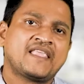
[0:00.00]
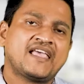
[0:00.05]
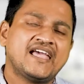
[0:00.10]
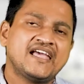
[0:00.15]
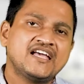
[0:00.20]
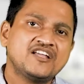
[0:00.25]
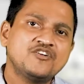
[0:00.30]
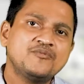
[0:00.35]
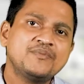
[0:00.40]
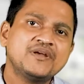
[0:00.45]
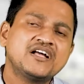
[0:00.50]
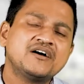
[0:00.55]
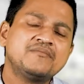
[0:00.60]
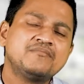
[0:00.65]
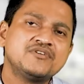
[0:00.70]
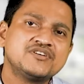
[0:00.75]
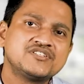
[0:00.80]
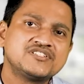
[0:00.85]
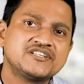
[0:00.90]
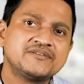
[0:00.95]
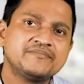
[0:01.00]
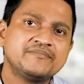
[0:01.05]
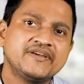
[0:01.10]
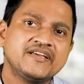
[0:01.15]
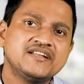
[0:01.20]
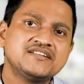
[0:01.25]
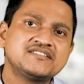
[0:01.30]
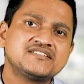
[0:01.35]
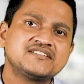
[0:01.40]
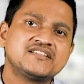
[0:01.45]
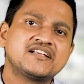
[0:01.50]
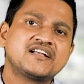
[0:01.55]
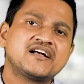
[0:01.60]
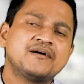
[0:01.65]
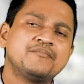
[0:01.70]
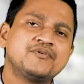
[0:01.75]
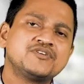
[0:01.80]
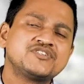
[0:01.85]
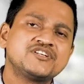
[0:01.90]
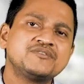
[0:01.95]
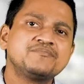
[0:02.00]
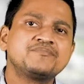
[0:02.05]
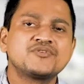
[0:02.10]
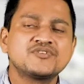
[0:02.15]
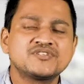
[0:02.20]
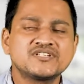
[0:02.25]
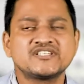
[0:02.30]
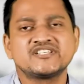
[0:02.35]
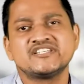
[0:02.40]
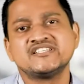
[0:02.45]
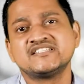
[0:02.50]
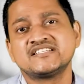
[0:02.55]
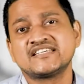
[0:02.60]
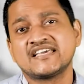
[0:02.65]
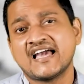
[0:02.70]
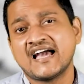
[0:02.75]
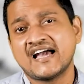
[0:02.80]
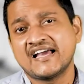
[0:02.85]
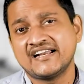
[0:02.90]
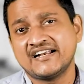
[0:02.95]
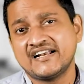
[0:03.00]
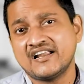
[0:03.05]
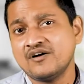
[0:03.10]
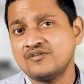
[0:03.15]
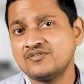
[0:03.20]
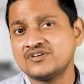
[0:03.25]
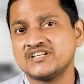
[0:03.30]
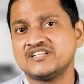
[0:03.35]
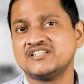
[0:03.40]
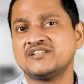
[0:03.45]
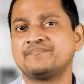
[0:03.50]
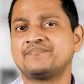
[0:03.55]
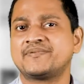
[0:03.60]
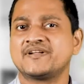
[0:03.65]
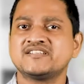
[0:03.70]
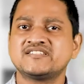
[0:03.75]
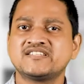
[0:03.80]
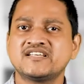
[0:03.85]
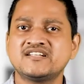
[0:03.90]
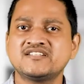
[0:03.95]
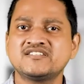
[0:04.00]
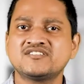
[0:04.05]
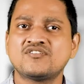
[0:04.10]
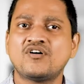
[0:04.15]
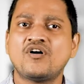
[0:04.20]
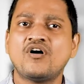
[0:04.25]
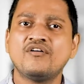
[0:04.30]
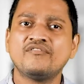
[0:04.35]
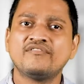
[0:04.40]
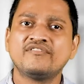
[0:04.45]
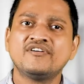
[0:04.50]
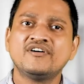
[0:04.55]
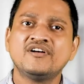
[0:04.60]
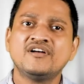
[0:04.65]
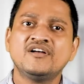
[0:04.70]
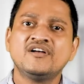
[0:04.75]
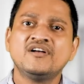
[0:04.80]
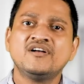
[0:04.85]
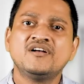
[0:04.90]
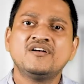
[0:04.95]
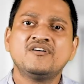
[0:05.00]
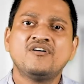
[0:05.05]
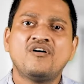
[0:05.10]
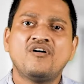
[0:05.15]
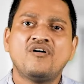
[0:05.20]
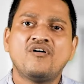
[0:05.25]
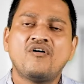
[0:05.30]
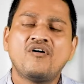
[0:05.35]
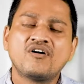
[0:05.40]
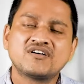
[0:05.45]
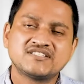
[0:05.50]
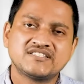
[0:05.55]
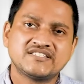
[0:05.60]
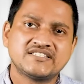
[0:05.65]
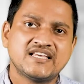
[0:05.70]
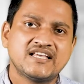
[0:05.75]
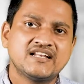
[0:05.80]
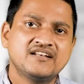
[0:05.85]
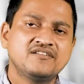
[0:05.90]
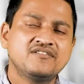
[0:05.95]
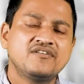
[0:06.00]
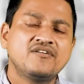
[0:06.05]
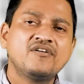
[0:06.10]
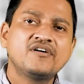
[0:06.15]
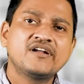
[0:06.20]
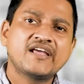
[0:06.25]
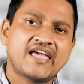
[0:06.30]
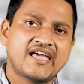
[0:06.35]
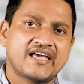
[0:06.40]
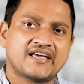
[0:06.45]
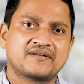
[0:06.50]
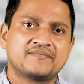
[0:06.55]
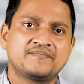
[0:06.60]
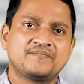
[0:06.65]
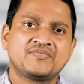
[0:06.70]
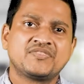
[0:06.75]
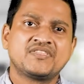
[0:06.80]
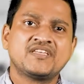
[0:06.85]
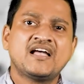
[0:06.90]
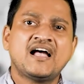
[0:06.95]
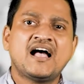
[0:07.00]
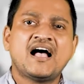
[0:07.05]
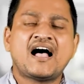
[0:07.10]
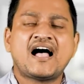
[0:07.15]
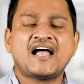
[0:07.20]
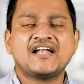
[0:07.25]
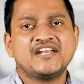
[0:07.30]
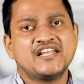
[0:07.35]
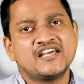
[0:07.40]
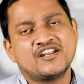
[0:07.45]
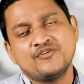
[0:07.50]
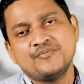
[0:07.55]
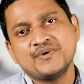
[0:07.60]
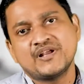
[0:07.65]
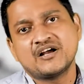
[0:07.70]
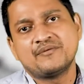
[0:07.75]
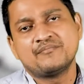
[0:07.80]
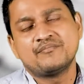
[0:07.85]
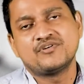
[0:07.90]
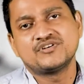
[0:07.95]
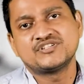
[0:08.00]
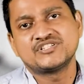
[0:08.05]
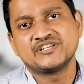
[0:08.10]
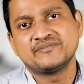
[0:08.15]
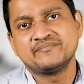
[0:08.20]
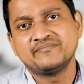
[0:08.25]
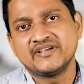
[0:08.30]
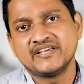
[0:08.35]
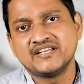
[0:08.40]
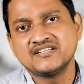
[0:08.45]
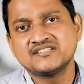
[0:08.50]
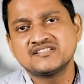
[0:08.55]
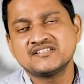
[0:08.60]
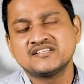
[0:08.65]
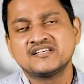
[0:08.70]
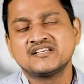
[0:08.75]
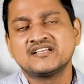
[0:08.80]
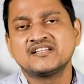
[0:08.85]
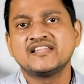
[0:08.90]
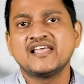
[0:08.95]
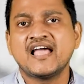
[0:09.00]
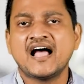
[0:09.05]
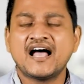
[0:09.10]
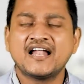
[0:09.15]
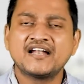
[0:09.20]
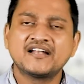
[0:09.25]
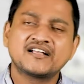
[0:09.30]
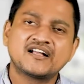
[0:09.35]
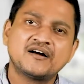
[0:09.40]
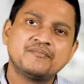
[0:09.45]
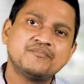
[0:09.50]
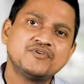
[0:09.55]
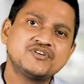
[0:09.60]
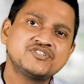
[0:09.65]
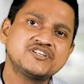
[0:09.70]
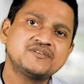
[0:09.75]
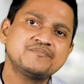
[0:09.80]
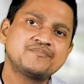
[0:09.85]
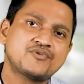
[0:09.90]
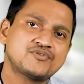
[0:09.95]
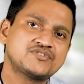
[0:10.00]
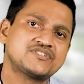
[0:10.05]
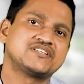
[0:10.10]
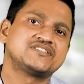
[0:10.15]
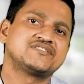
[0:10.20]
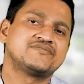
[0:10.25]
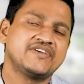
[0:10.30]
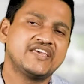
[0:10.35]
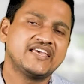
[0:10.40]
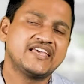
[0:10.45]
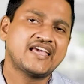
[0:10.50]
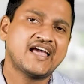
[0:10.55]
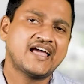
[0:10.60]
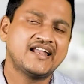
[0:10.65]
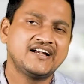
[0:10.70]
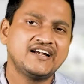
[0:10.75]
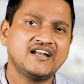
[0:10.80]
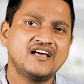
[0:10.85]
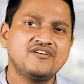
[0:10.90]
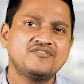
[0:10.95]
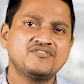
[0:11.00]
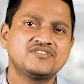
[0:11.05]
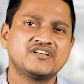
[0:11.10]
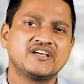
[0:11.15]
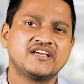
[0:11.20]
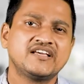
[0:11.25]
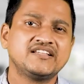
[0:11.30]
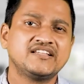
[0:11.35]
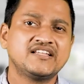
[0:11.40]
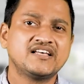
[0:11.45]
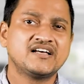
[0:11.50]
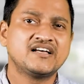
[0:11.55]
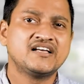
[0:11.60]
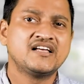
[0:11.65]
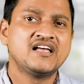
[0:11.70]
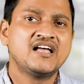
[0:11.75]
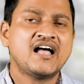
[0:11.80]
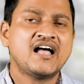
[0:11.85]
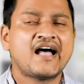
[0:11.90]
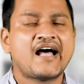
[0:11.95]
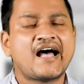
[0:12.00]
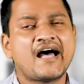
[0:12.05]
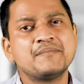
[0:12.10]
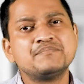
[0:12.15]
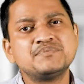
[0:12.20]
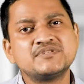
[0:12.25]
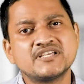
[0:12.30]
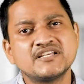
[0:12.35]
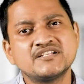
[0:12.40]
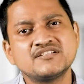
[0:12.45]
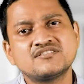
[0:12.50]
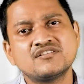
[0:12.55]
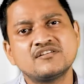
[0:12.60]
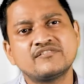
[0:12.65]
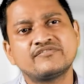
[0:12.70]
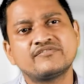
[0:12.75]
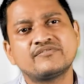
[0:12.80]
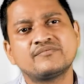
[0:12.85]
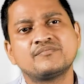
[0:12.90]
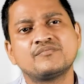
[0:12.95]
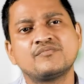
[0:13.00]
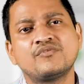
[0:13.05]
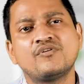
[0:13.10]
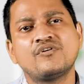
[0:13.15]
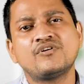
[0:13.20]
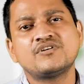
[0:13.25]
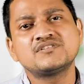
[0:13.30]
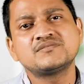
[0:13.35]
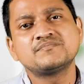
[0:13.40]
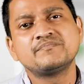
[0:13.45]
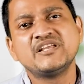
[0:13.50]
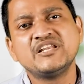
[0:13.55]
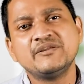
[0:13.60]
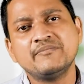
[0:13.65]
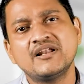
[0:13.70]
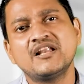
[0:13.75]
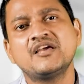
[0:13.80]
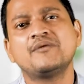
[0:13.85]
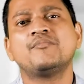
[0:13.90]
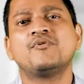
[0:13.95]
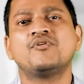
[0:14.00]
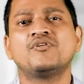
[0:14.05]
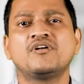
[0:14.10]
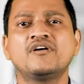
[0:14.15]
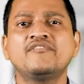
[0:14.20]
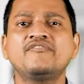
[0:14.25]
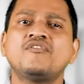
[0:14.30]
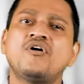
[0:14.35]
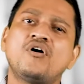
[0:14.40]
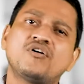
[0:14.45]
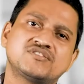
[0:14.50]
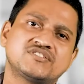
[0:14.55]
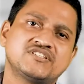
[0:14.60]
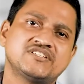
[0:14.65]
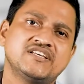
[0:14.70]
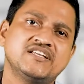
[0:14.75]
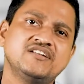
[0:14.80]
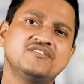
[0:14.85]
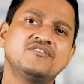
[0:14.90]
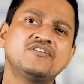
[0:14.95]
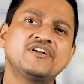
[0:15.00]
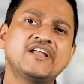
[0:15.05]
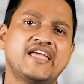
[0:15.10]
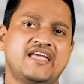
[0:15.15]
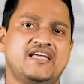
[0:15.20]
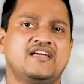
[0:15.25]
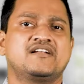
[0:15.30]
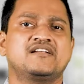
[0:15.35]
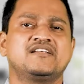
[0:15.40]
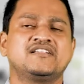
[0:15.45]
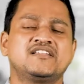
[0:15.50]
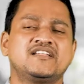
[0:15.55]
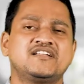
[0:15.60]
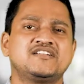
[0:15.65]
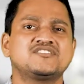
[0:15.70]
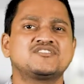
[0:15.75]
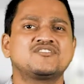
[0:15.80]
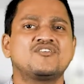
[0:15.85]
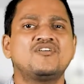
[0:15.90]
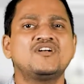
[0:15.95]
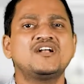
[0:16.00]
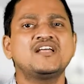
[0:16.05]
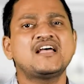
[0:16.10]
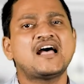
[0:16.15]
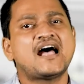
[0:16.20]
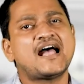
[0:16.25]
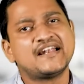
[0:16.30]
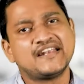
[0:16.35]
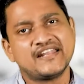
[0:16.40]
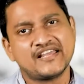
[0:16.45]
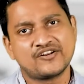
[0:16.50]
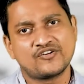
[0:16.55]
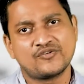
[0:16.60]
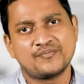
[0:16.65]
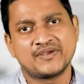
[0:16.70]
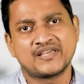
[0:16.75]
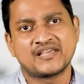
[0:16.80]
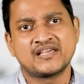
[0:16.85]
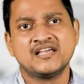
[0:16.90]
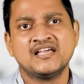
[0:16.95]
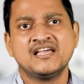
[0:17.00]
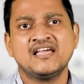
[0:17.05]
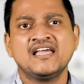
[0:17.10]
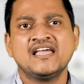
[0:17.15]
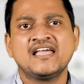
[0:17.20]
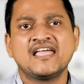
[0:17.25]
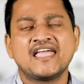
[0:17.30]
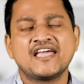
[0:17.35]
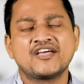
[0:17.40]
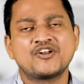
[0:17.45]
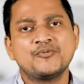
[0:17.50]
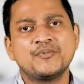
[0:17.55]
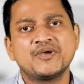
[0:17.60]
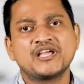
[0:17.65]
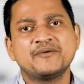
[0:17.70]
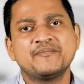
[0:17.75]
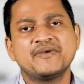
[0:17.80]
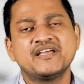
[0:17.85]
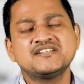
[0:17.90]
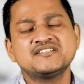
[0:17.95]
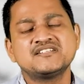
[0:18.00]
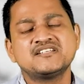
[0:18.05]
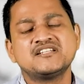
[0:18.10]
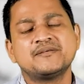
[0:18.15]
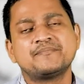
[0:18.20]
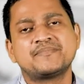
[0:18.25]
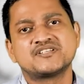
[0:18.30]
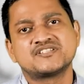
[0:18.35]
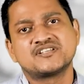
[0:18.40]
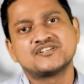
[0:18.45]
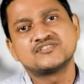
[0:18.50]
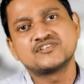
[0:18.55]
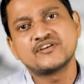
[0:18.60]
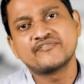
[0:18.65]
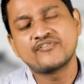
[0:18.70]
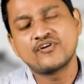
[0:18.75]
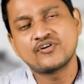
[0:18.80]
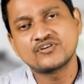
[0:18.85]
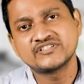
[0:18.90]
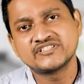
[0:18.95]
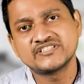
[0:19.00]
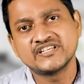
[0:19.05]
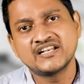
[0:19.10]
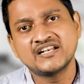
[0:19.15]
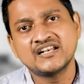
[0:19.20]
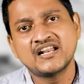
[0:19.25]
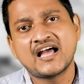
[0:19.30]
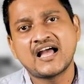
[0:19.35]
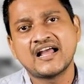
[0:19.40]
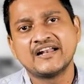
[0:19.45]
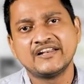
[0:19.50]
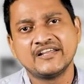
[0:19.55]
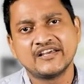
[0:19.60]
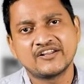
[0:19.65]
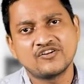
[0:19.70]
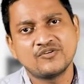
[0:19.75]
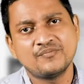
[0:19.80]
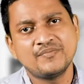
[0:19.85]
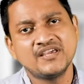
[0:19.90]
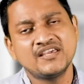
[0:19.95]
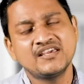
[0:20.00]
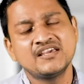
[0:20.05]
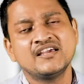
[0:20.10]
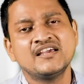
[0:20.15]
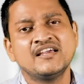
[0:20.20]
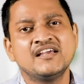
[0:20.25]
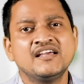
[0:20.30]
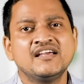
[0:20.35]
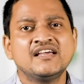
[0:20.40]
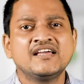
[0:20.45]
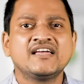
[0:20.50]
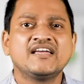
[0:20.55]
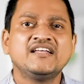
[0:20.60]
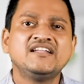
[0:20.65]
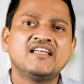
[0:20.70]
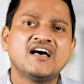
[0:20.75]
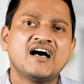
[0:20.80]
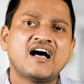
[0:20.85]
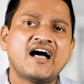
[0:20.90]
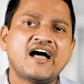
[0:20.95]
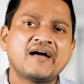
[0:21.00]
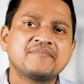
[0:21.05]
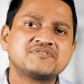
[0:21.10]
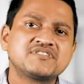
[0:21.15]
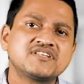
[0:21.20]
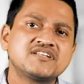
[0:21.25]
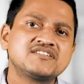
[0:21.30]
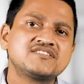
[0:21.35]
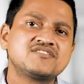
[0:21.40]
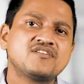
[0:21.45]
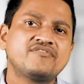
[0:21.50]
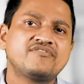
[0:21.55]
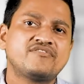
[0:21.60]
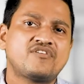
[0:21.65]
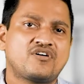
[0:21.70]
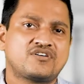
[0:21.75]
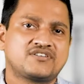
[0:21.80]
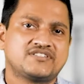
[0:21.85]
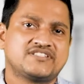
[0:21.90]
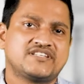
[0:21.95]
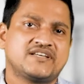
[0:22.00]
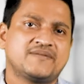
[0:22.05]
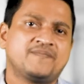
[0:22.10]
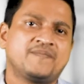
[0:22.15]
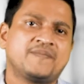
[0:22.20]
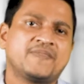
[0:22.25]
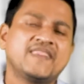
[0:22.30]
Aerobic composting means the composting process is carried out in the presence of oxygen or air. Anaerobic composting means the uncomposting process we carried out in the absence of or minimal amount of oxygen or air. That is called anaerobic. Aerobic means in the presence of oxygen, anaerobic in the absence of oxygen.